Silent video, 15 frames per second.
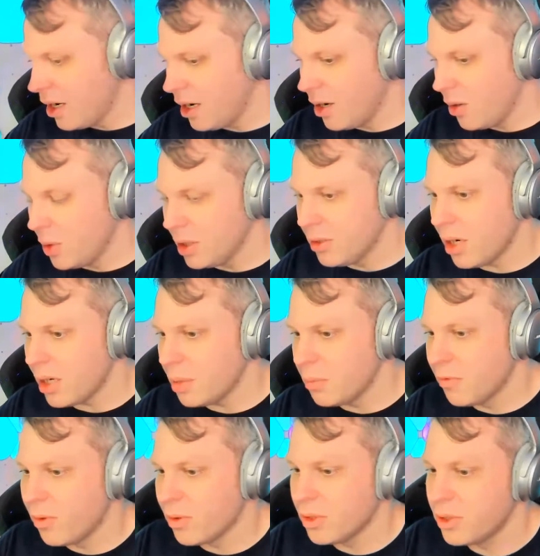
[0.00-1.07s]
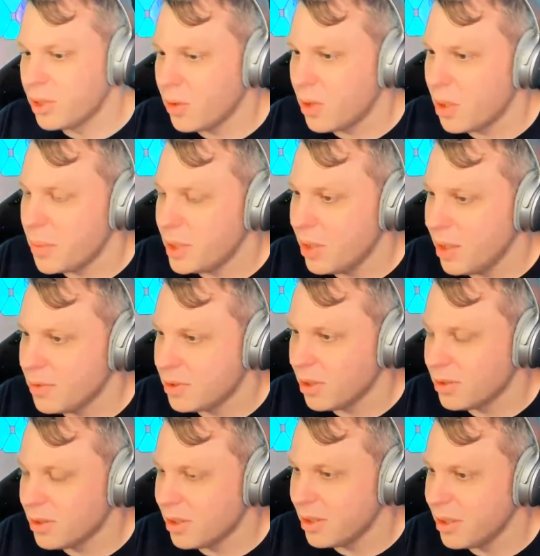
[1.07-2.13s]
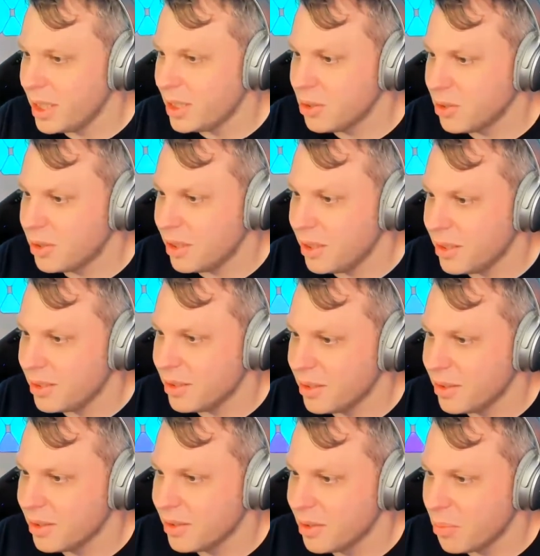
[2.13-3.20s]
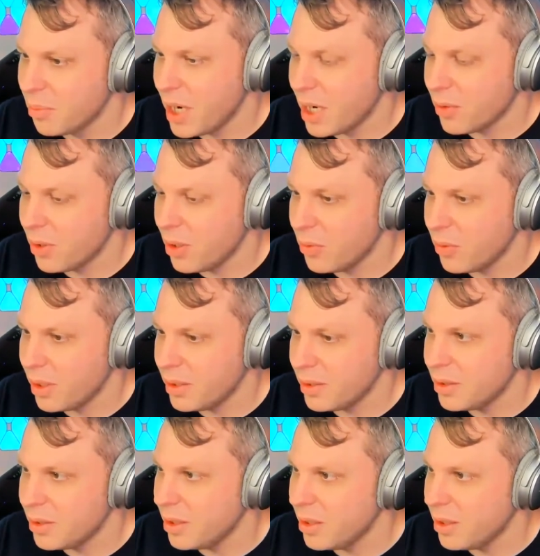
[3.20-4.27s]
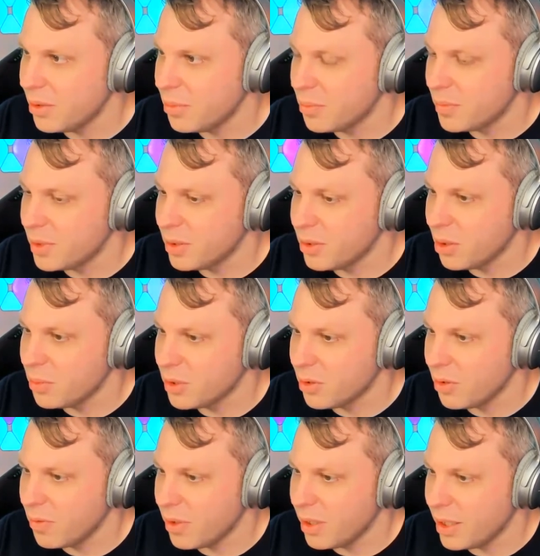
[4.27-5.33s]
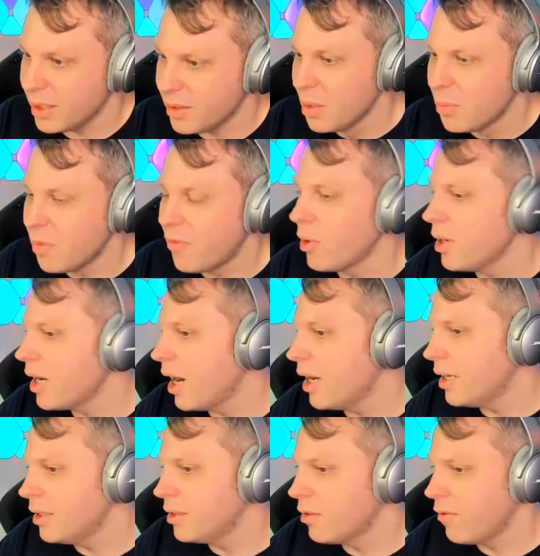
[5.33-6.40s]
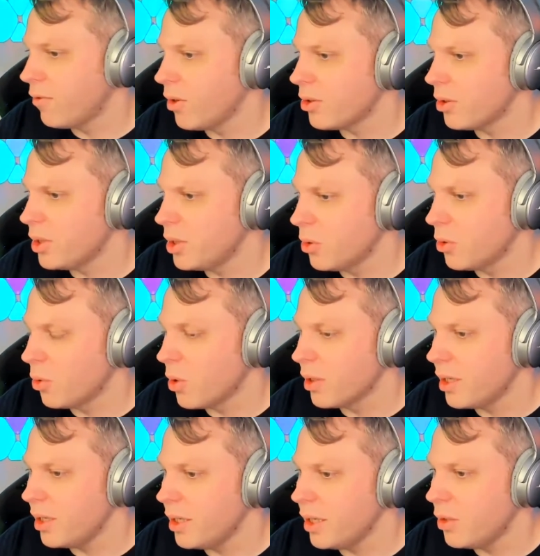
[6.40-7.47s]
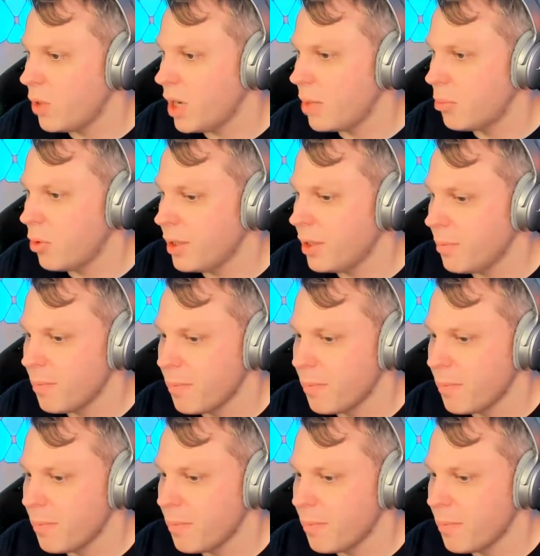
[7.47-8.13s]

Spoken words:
We were talking before the show. I mean, you have such an interesting background, right? In terms of like, before you got into Flutter, you were working in web, right?